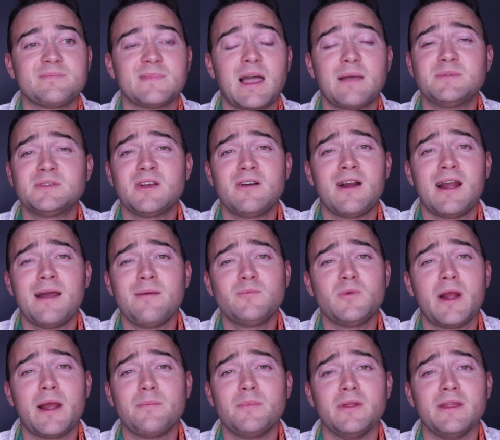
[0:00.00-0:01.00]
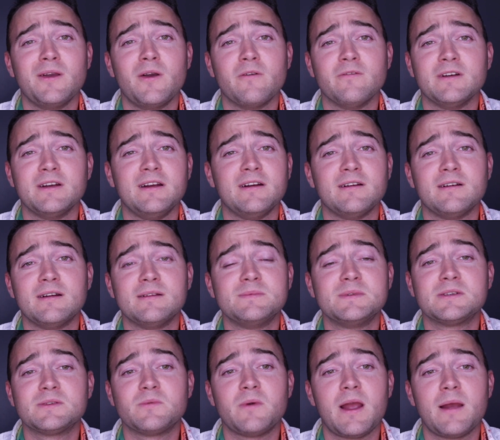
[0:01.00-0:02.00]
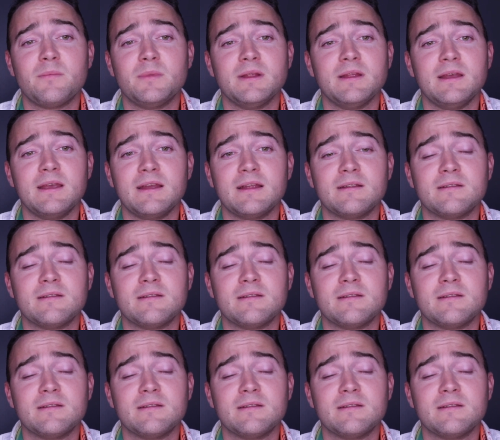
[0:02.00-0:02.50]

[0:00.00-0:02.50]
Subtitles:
I'm sorry I'm rambling over here. I'm just rambling